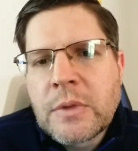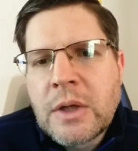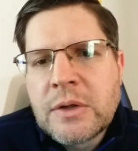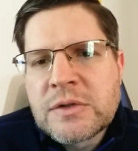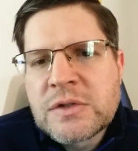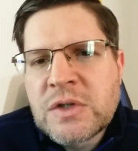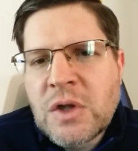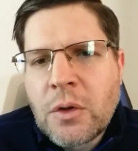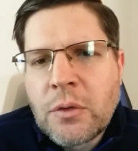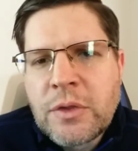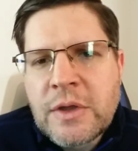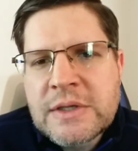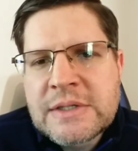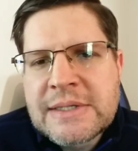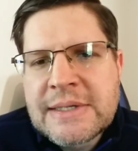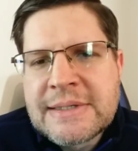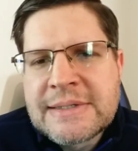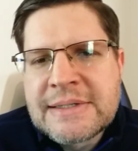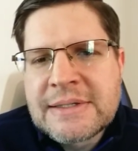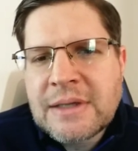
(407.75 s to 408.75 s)
So this
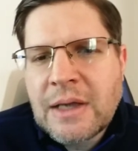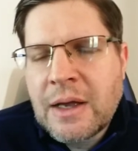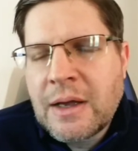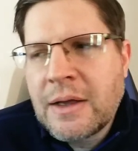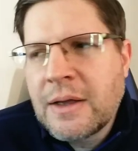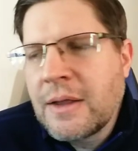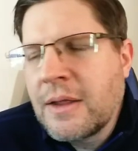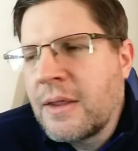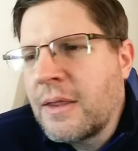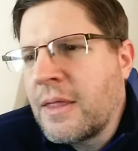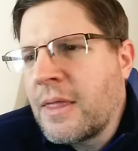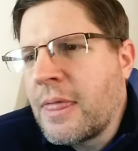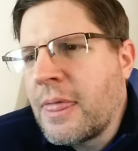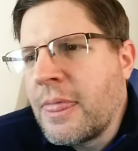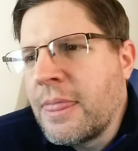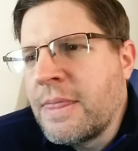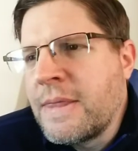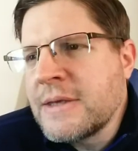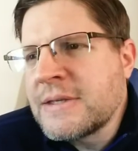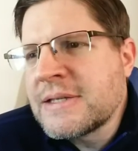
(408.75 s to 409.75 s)
is
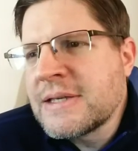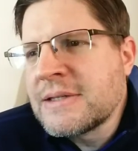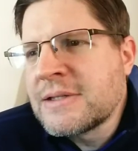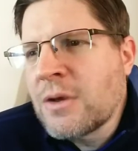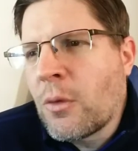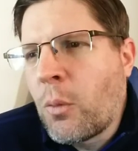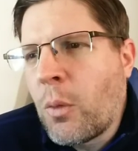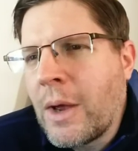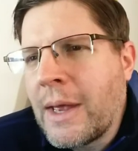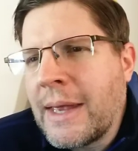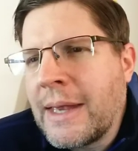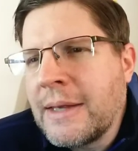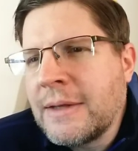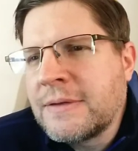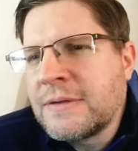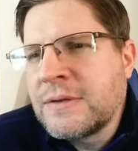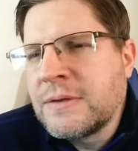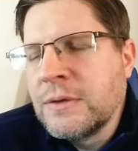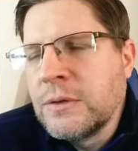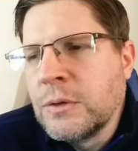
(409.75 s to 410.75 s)
a way
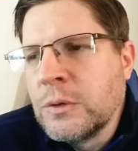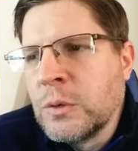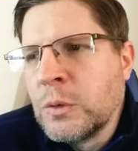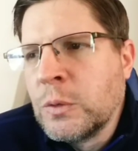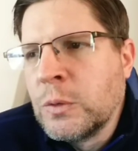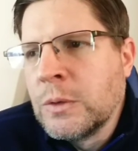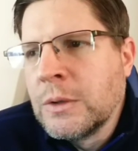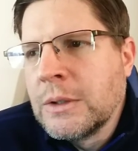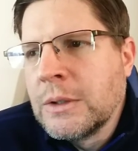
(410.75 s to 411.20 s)
to